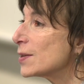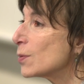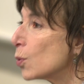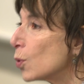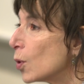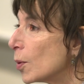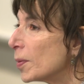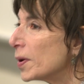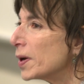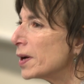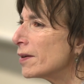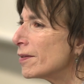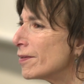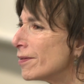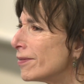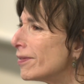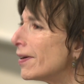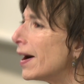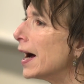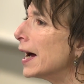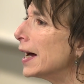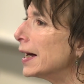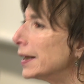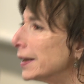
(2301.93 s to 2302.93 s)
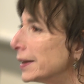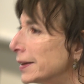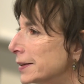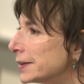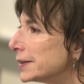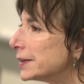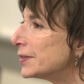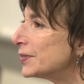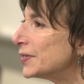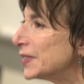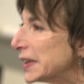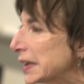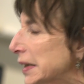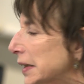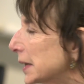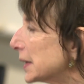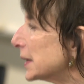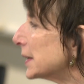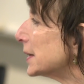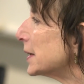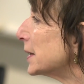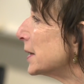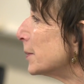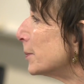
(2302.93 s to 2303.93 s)
a woman of violent
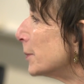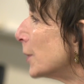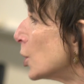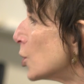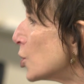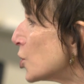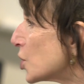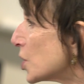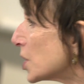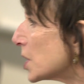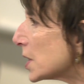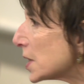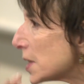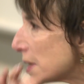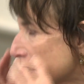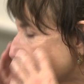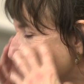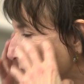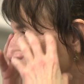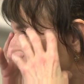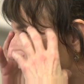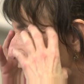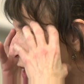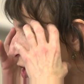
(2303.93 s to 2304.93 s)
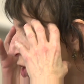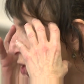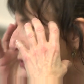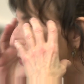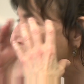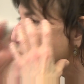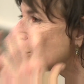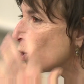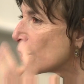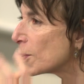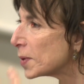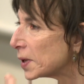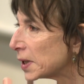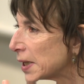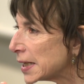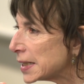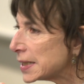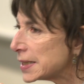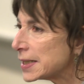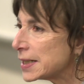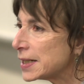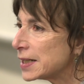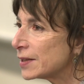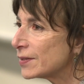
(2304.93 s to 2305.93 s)
feelings and emotions, and she
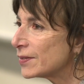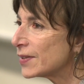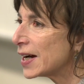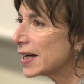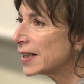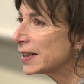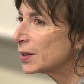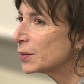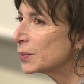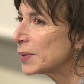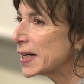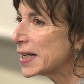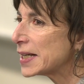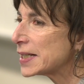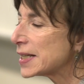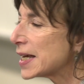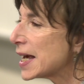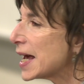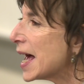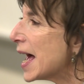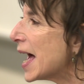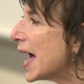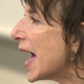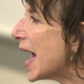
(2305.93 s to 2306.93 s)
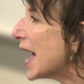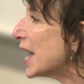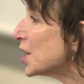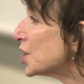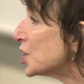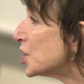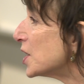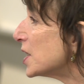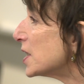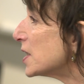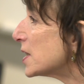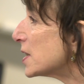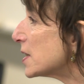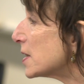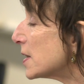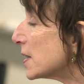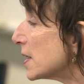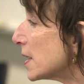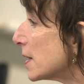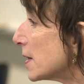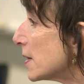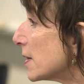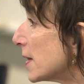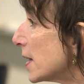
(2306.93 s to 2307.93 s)
formulates it in violent ways. And she's
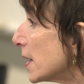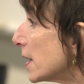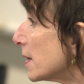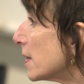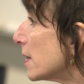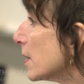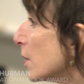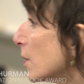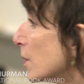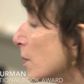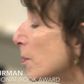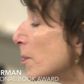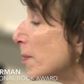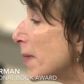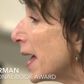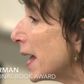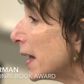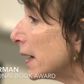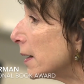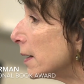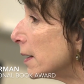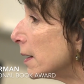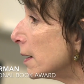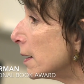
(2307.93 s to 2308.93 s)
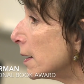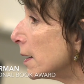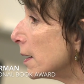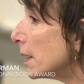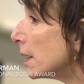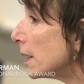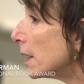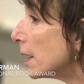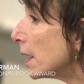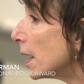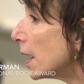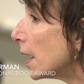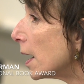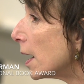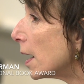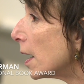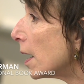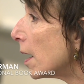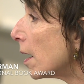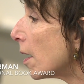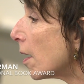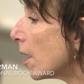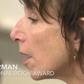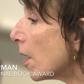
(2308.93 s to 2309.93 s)
the men
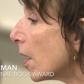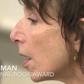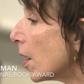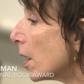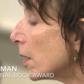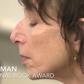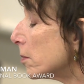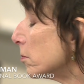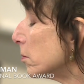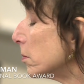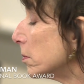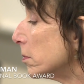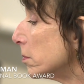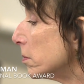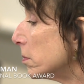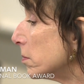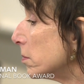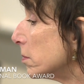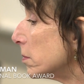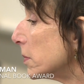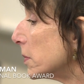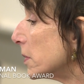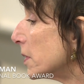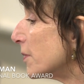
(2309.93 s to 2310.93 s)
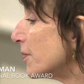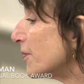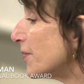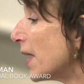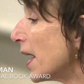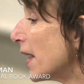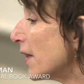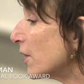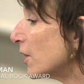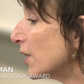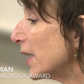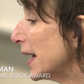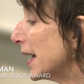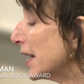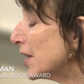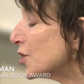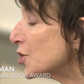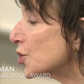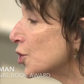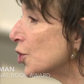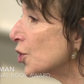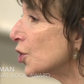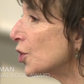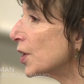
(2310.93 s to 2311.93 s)
are the father
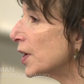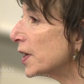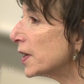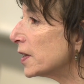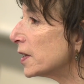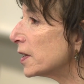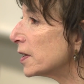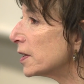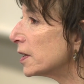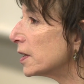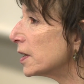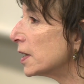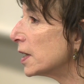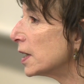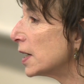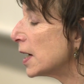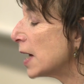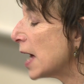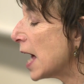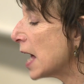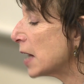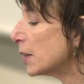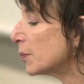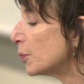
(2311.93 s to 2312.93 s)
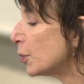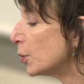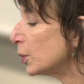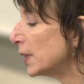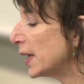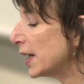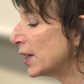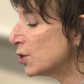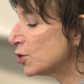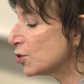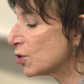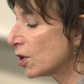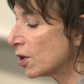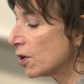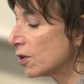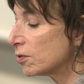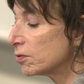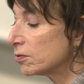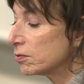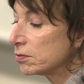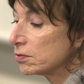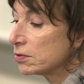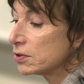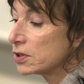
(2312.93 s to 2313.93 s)
hits her, and
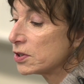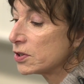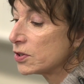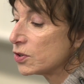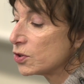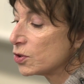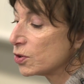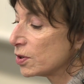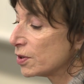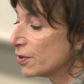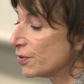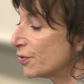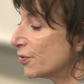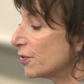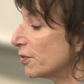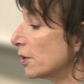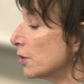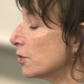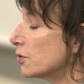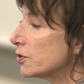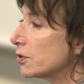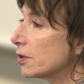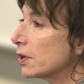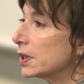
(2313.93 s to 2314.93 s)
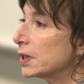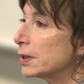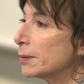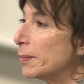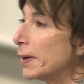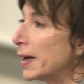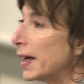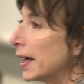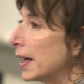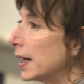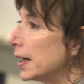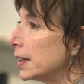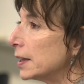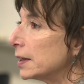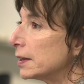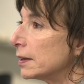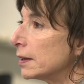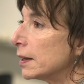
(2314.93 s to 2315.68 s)
Poledro just sort of throws her on the bed,